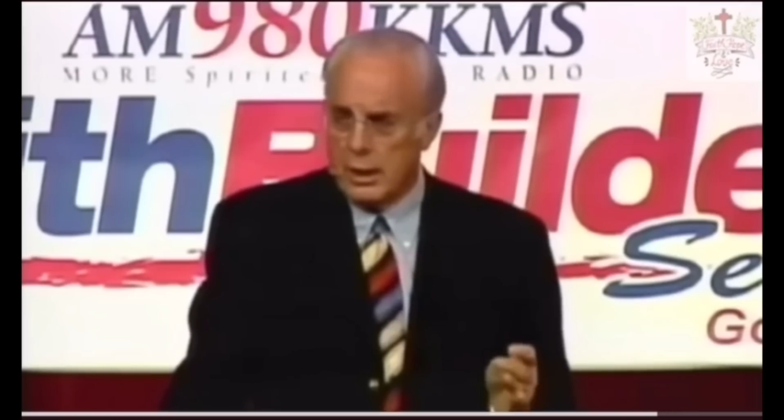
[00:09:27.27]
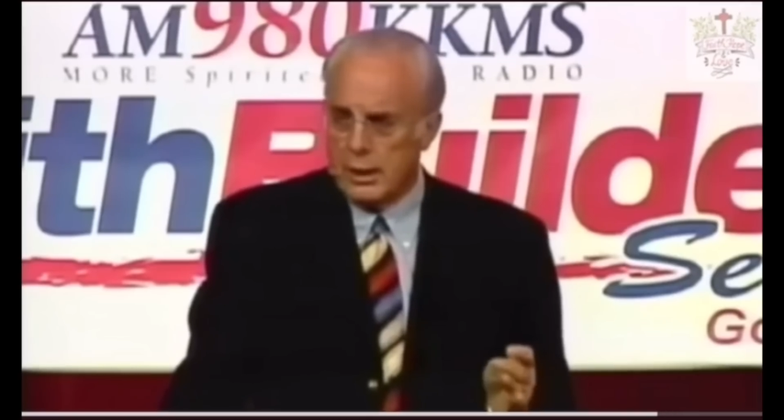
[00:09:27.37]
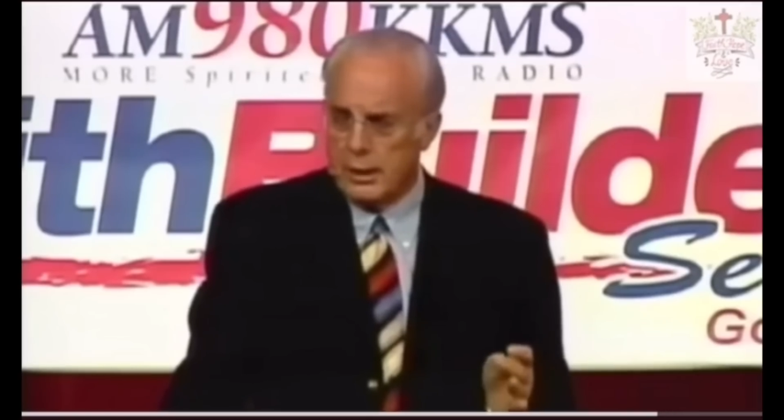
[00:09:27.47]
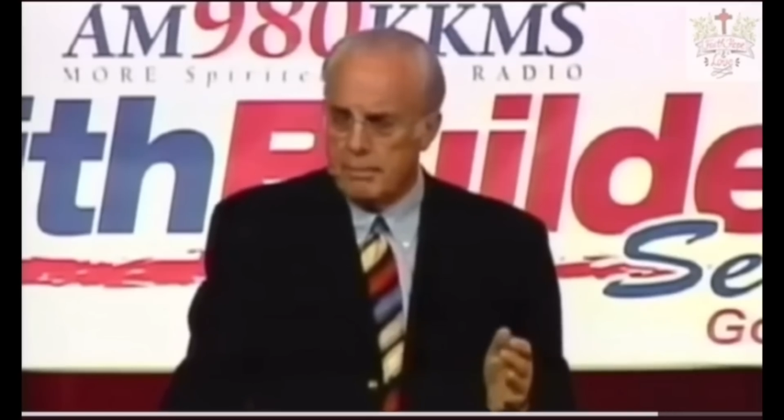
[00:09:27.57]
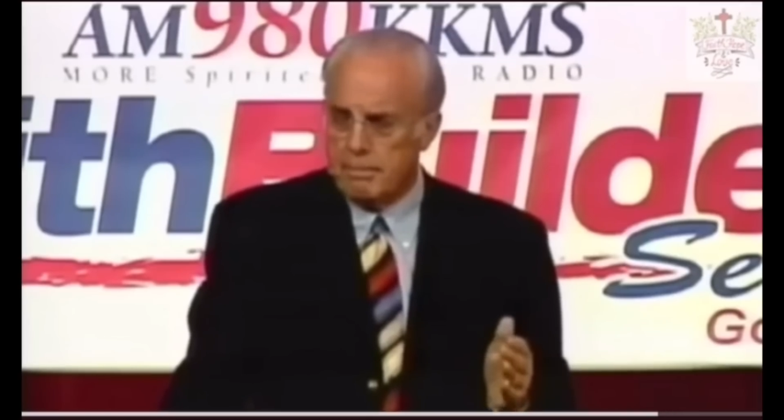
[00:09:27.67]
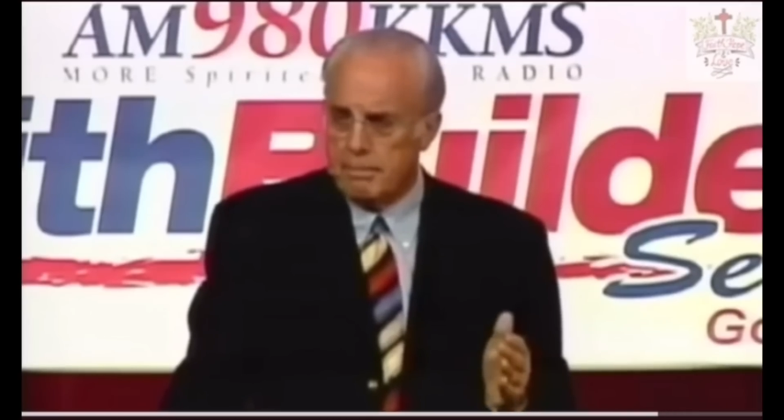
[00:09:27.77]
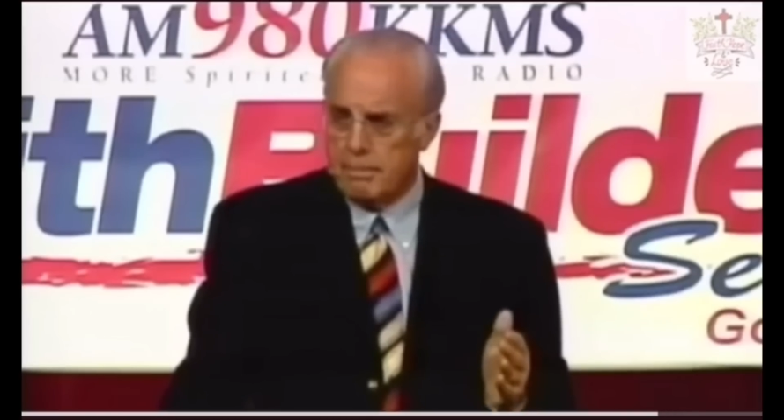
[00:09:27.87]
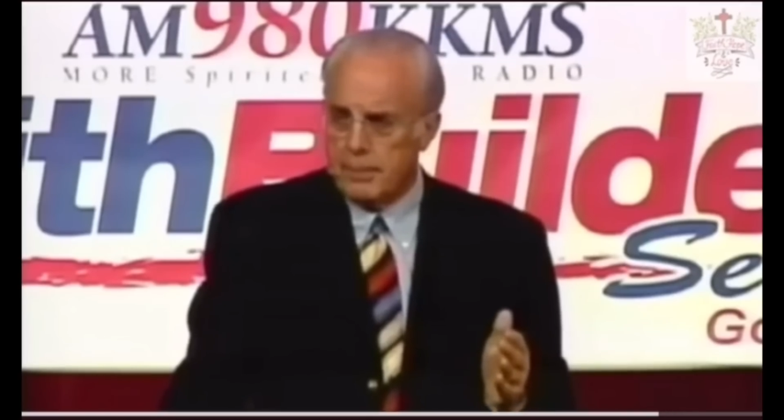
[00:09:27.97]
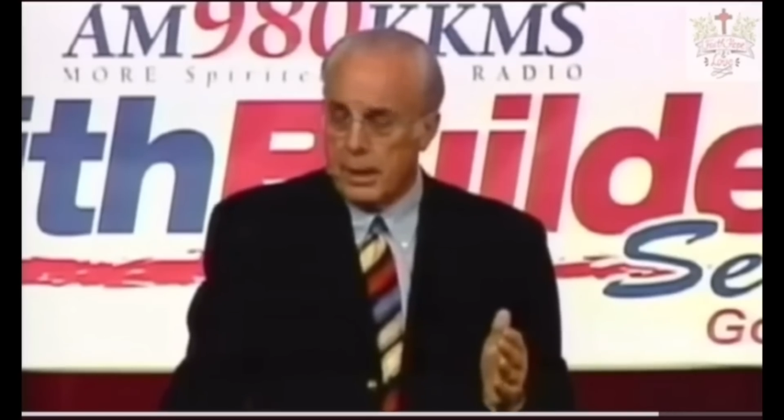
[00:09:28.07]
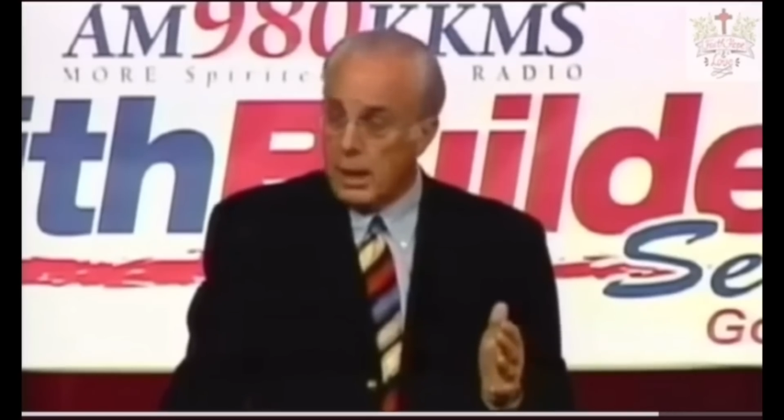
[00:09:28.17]

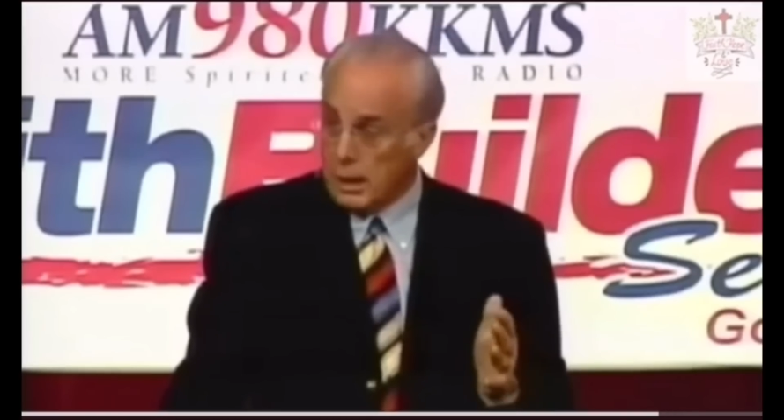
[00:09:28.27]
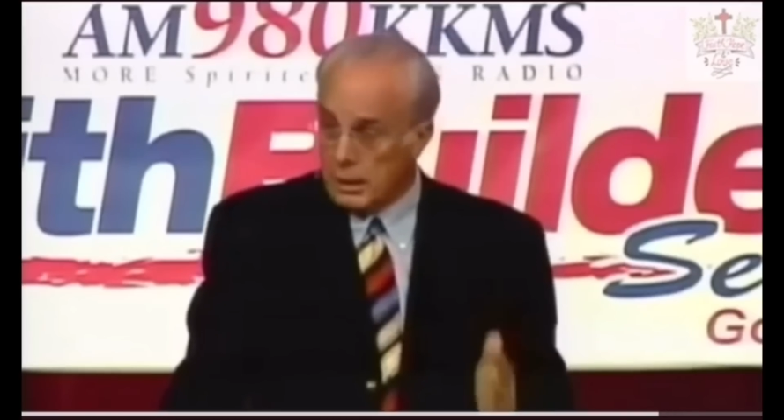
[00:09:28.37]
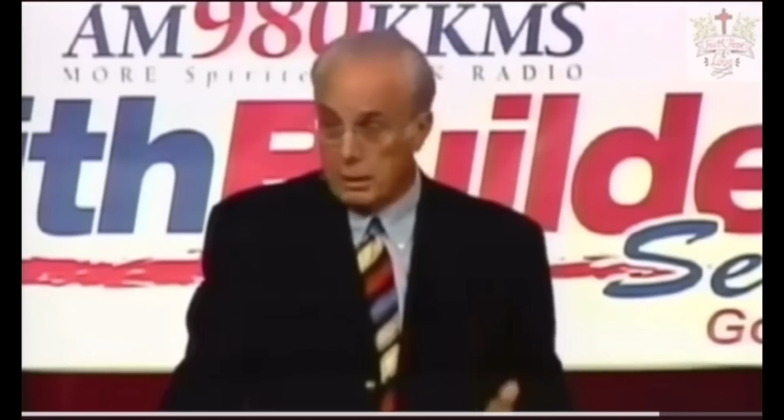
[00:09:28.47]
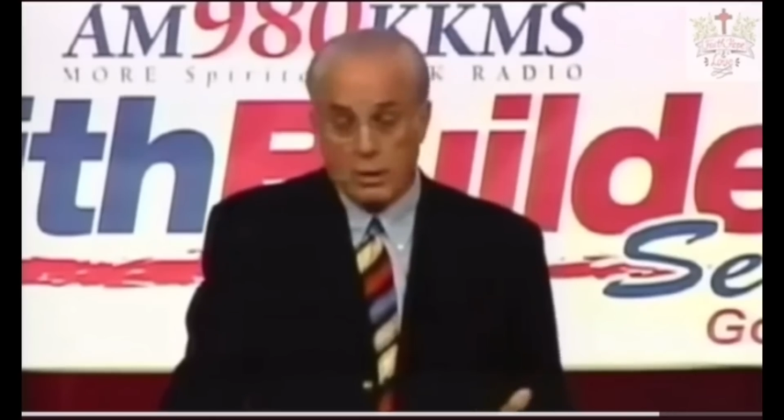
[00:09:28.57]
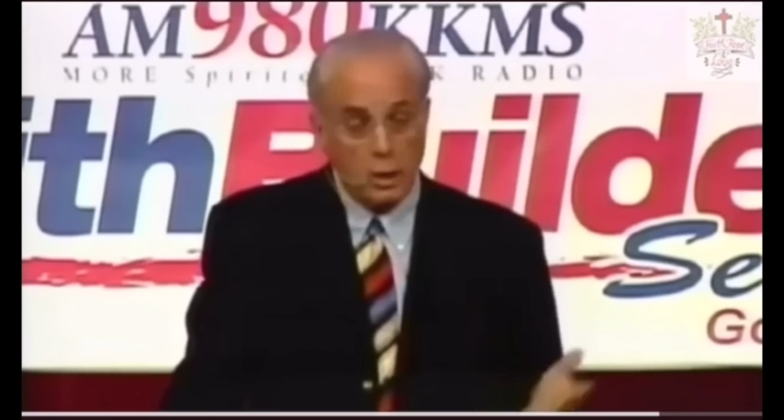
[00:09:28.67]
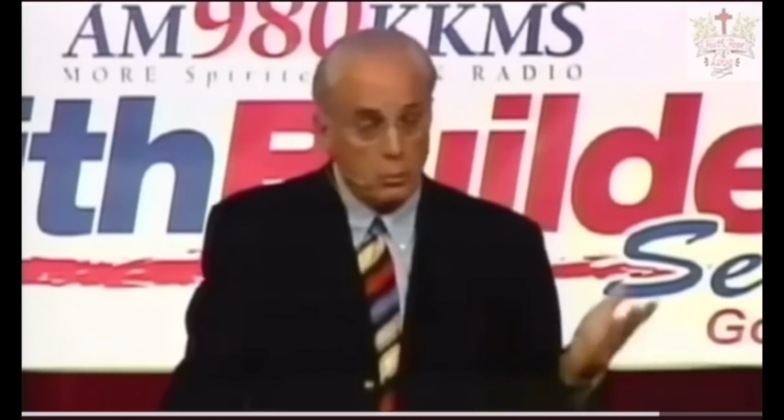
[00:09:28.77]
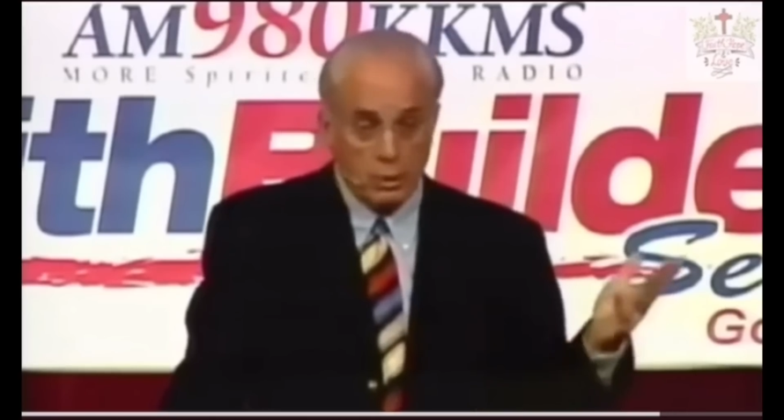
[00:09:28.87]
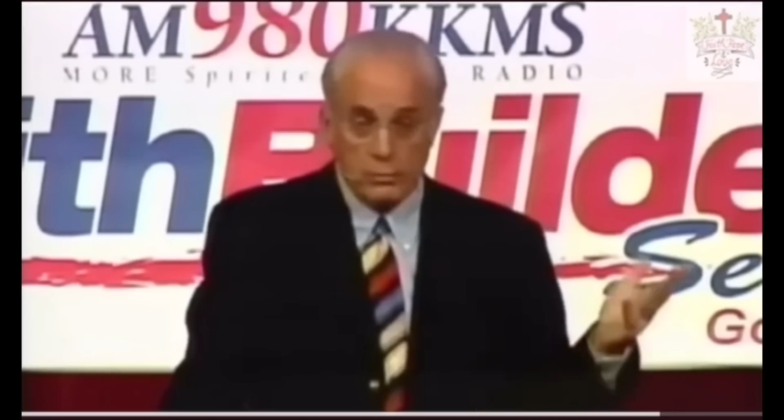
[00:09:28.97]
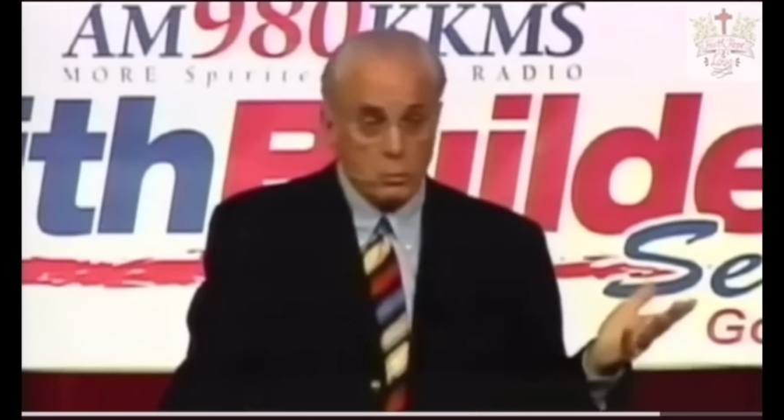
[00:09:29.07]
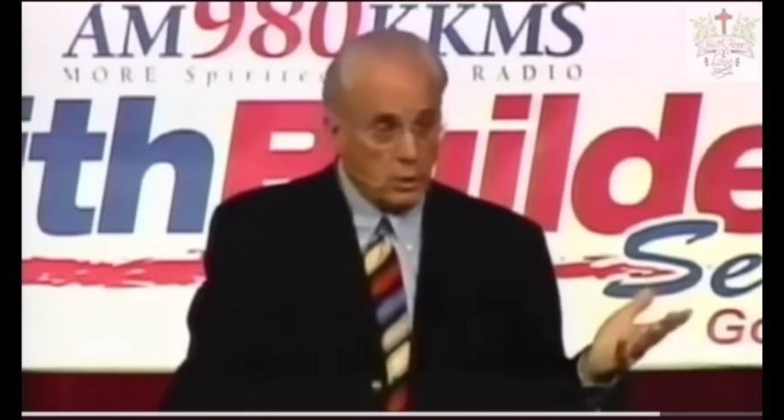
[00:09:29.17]
and give God
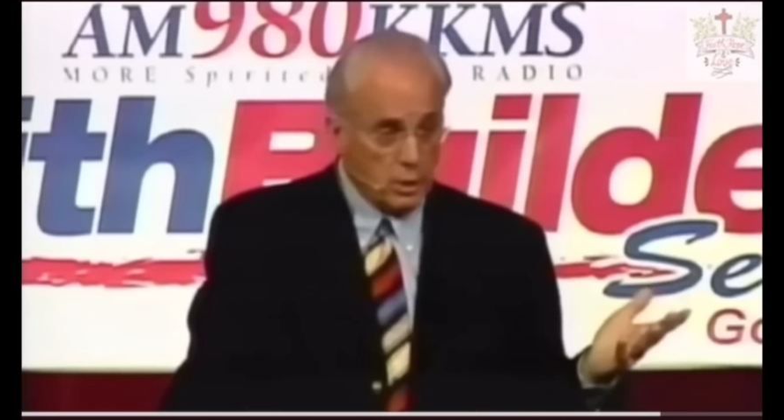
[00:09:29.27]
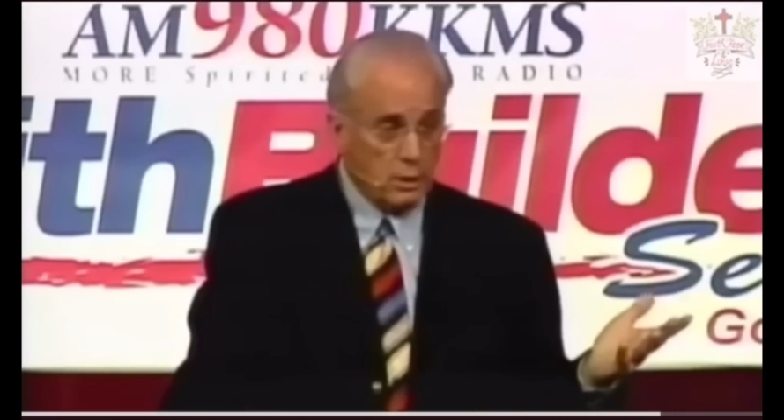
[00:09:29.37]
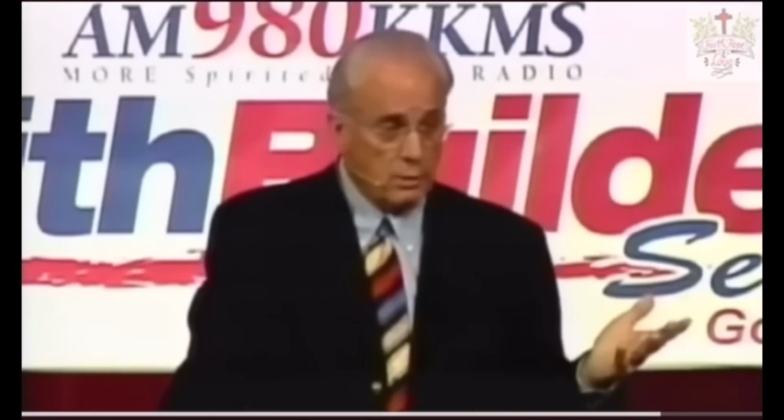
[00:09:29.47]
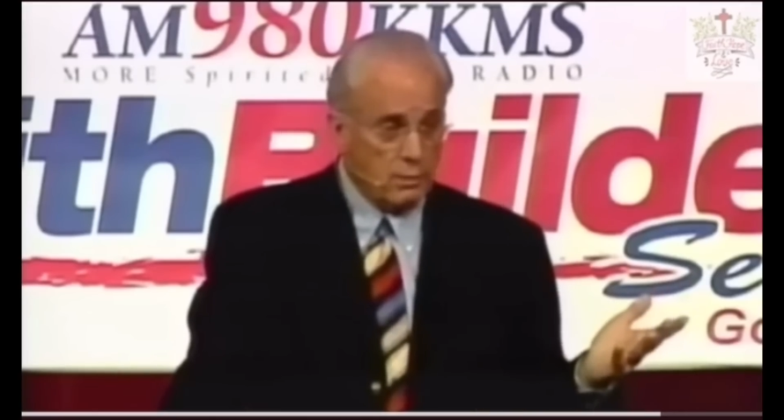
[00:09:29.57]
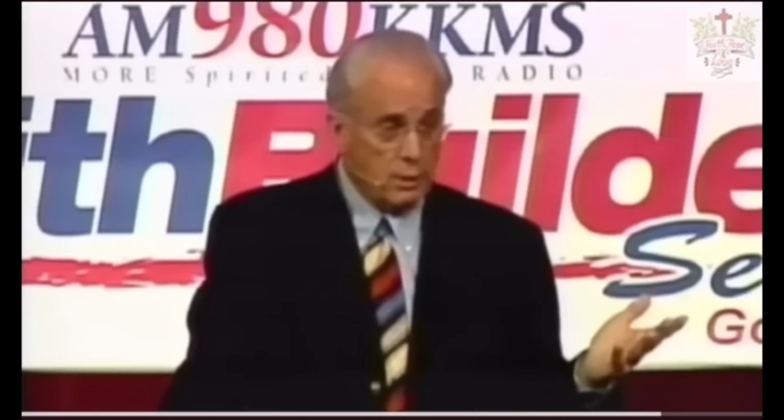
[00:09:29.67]
whatever you want to give.